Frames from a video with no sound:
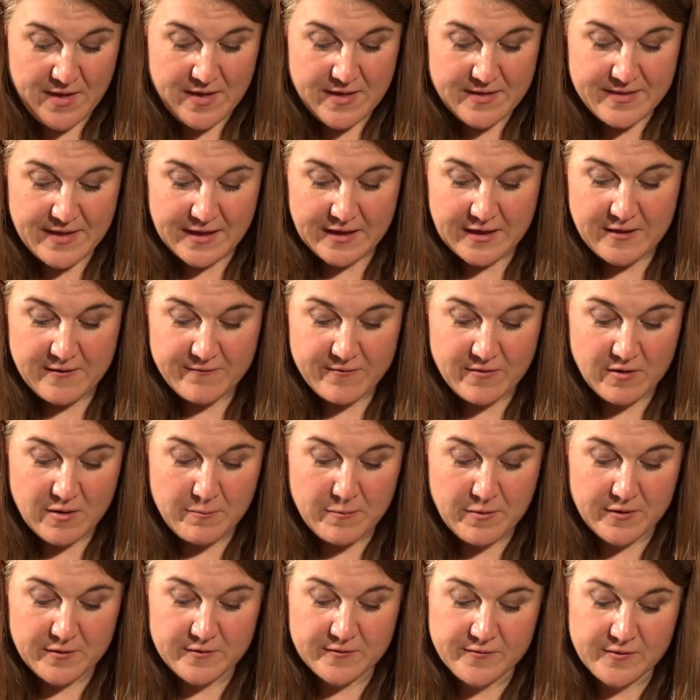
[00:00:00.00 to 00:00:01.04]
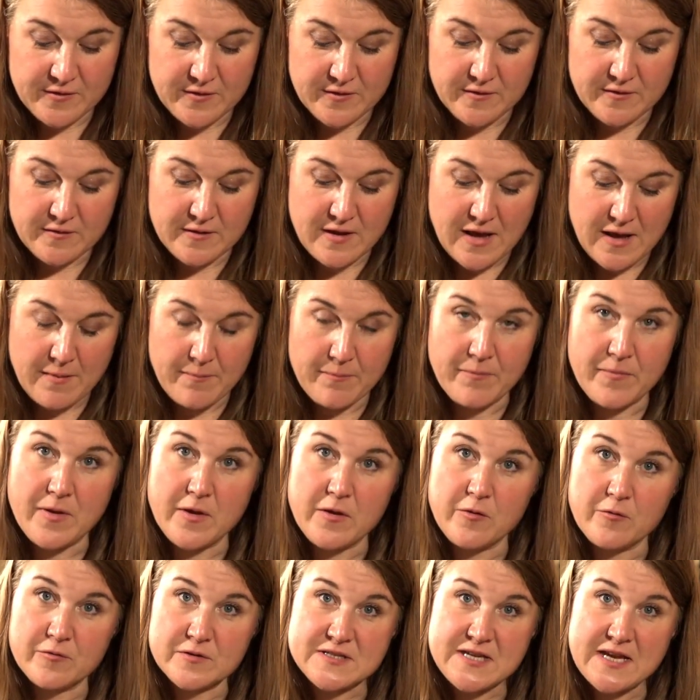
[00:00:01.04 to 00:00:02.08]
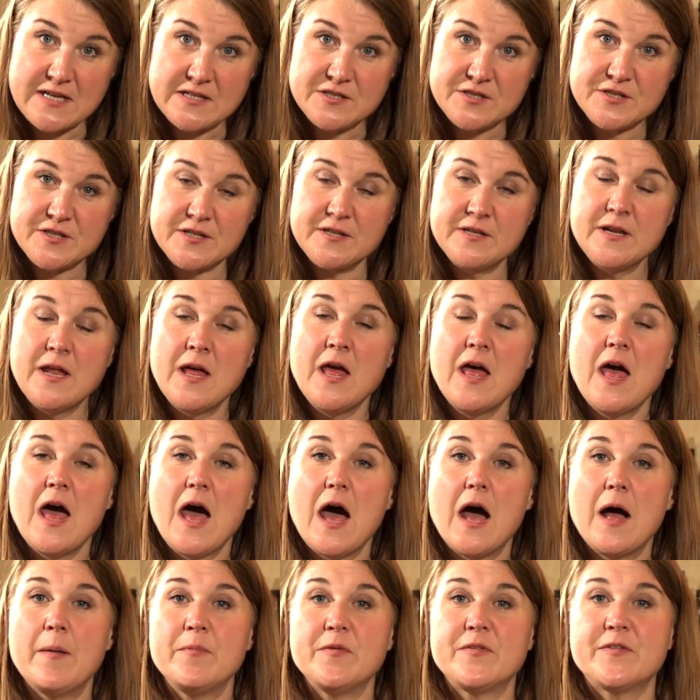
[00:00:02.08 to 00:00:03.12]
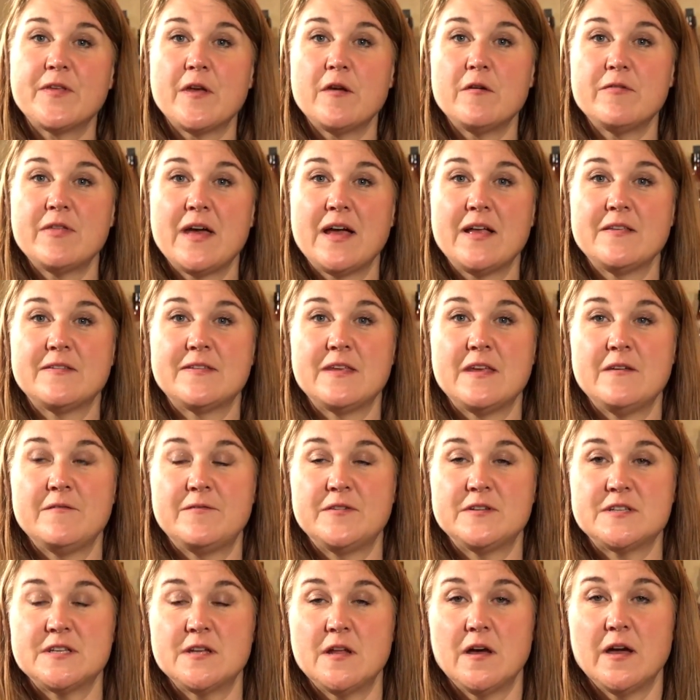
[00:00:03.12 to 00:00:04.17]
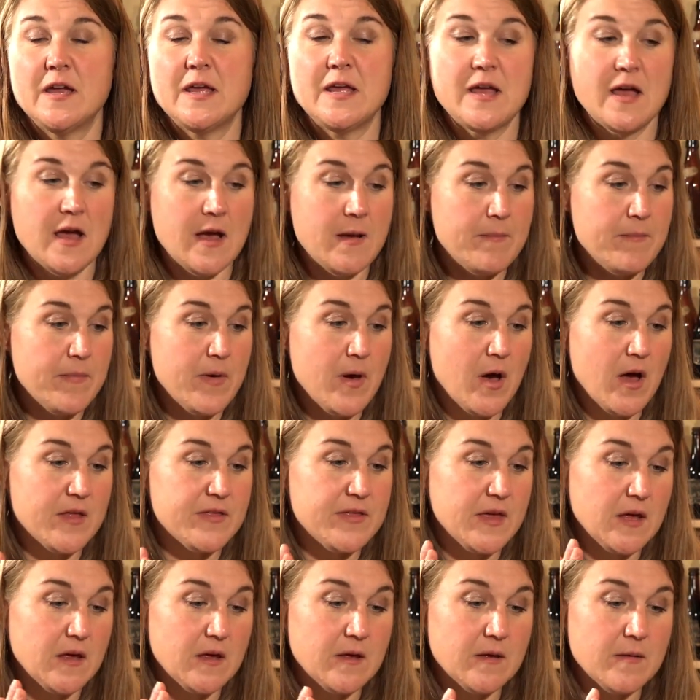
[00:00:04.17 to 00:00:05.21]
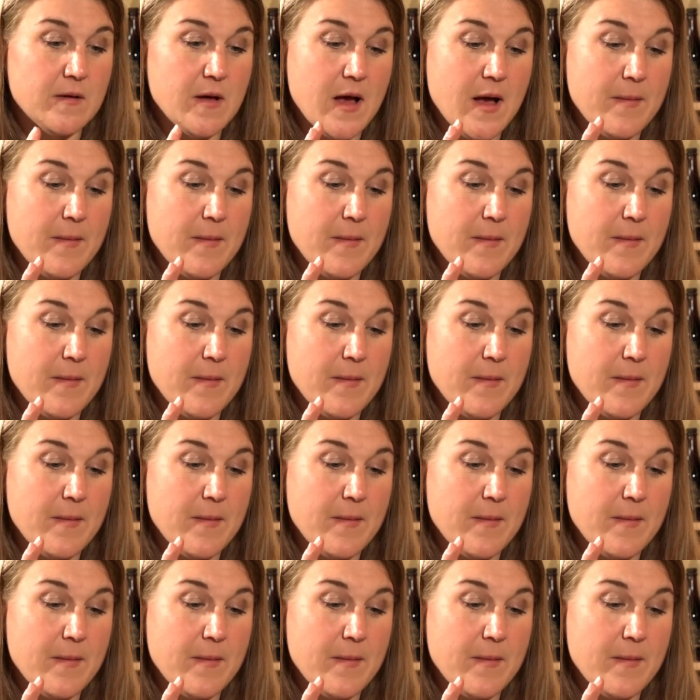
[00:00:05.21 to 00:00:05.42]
thank you very much for your attention. So that's it for tonight. I think